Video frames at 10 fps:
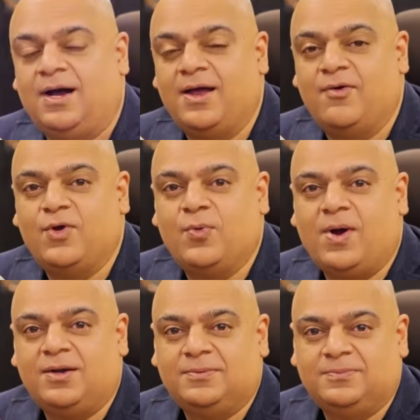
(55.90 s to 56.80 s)
Hi
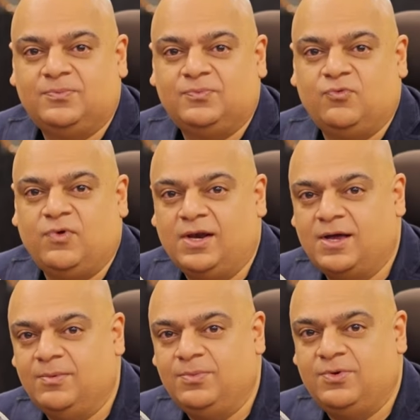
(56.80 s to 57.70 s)
everyone,
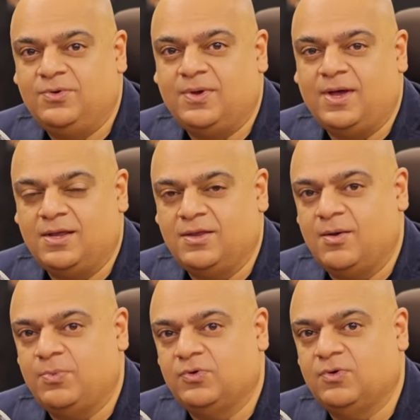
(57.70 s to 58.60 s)
welcome to another
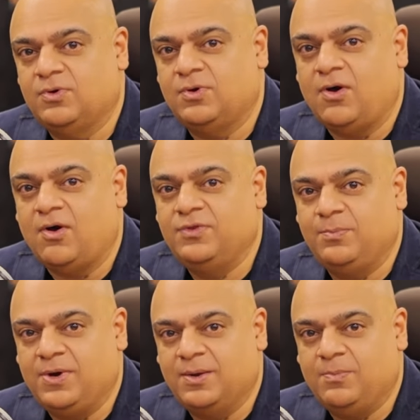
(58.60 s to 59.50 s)
episode of the
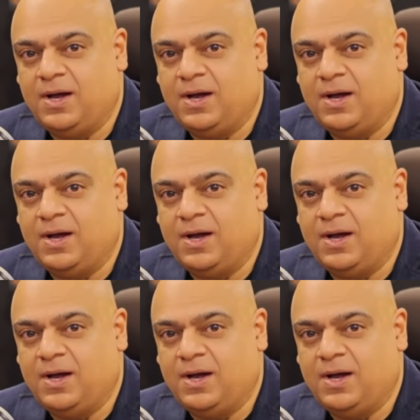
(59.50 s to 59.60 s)
Brick